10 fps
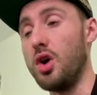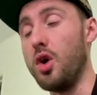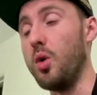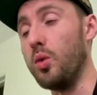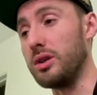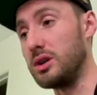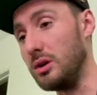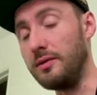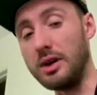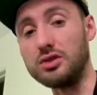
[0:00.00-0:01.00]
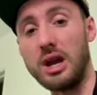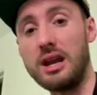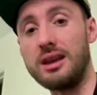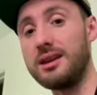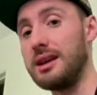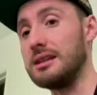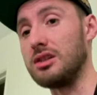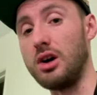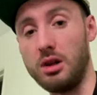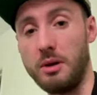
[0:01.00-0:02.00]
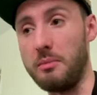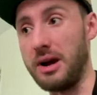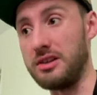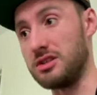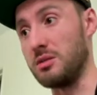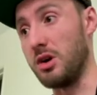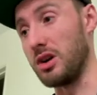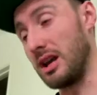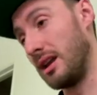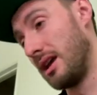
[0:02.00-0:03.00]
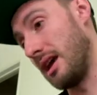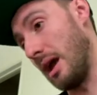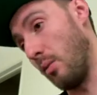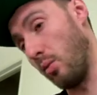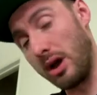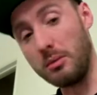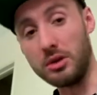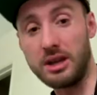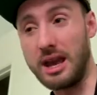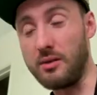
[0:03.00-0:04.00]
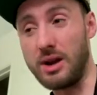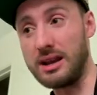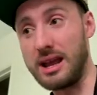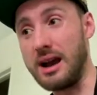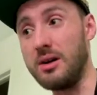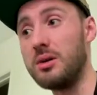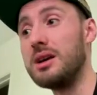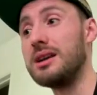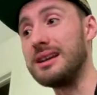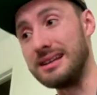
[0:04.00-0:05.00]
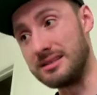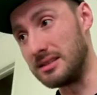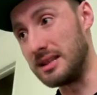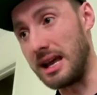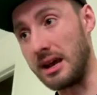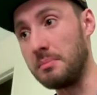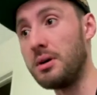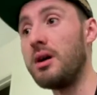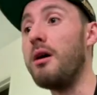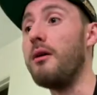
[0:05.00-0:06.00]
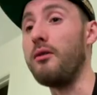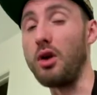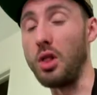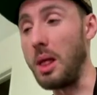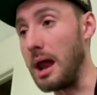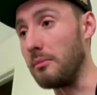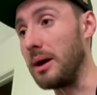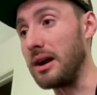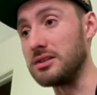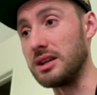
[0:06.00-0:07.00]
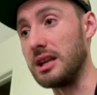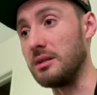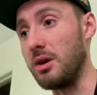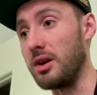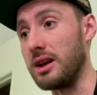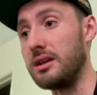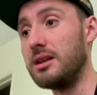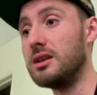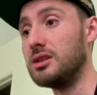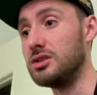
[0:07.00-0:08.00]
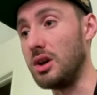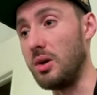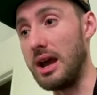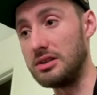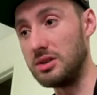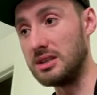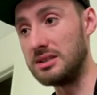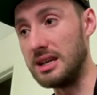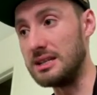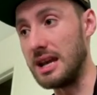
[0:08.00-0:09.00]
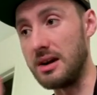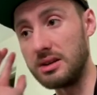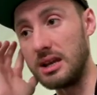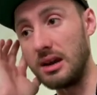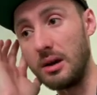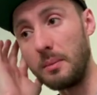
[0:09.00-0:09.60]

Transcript: With QFL trading, it's all about buyers in the market. And what I'm looking at right now is a setup for a lot of buyers to get in the market. So as you can see down here,